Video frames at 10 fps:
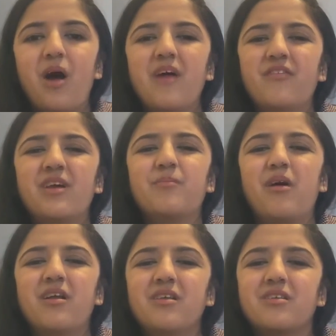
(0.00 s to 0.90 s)
I felt like
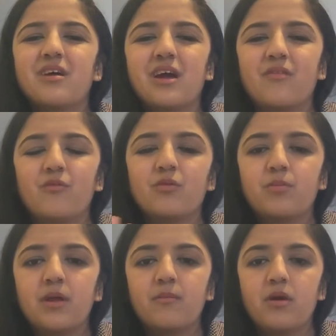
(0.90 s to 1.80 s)
Bonnie again. We were
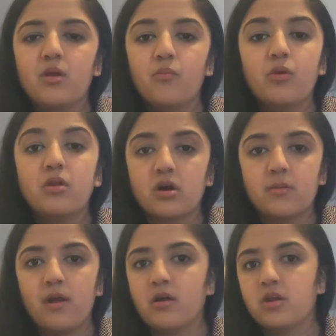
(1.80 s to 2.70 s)
speaking of Bonnie. We talked
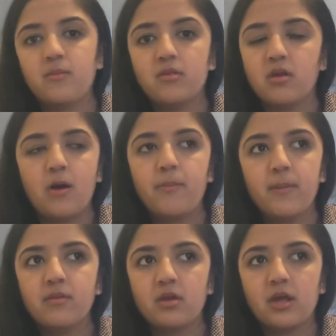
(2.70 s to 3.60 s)
about how Damon
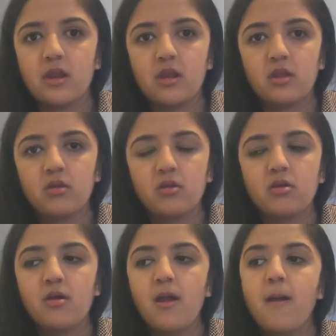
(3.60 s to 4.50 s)
didn't get
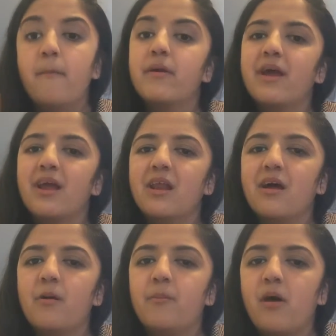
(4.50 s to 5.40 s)
ended, but I hated
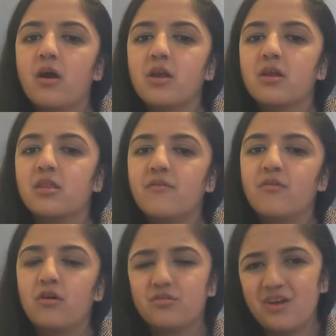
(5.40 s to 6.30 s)
how Bonnie and
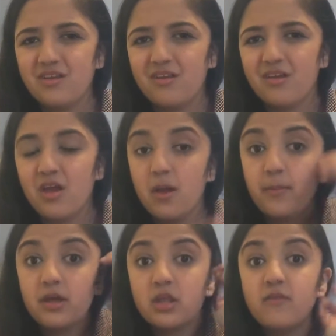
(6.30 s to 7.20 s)
Stefan also ended it
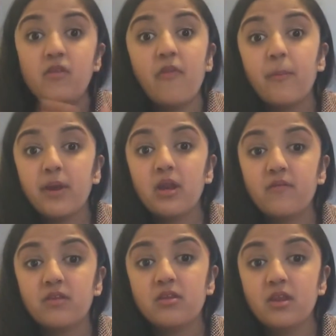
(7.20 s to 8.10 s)
because even at the beginning
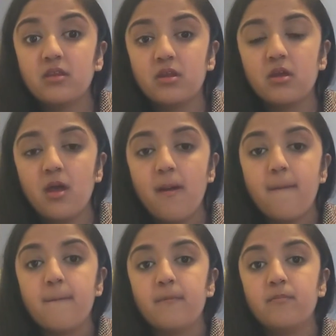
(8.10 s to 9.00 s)
of the season,
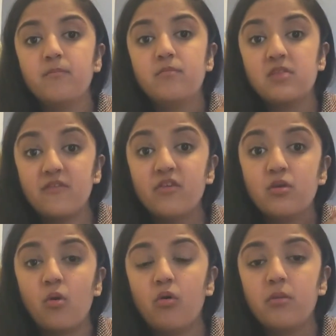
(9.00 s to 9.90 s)
Stefan
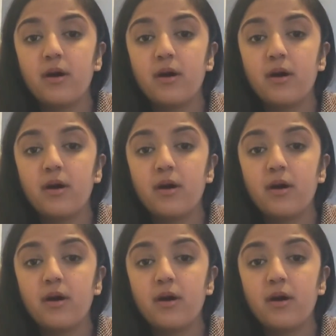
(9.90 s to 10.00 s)
told